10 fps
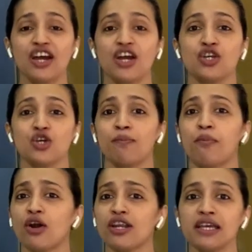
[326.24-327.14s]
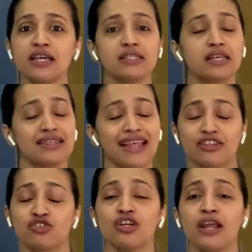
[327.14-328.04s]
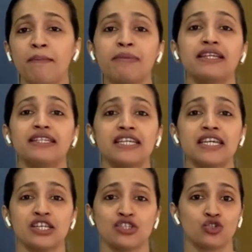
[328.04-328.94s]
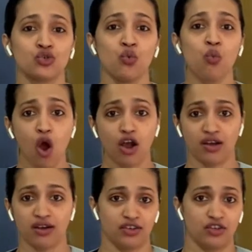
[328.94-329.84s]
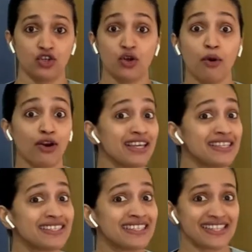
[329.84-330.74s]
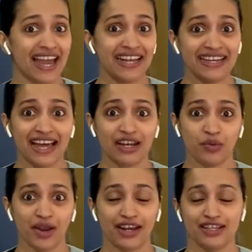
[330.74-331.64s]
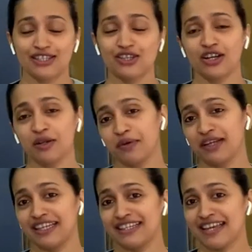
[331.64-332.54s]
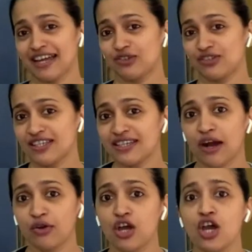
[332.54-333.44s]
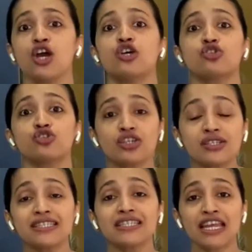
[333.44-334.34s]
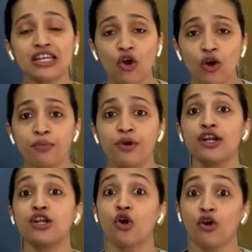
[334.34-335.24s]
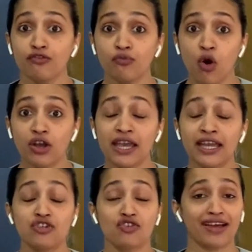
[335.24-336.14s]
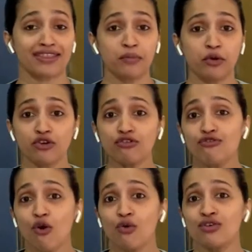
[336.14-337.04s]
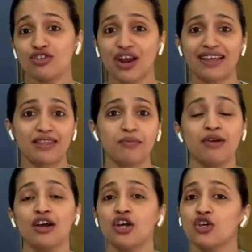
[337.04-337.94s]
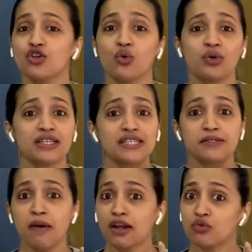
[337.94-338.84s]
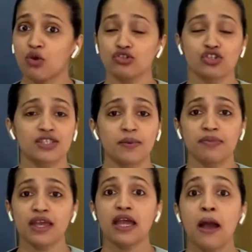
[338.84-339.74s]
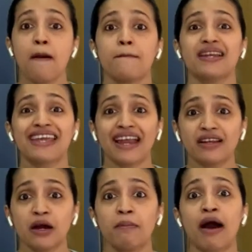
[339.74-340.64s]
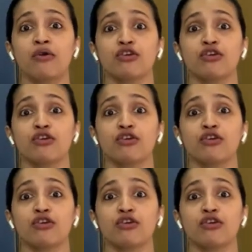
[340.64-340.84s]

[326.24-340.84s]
your body's natural ability is to walk. Your body is designed that way, and it's not typically designed to sit down. So just incorporate a lot of walking, track them on your phone, track them, with a smartwatch or something, but get about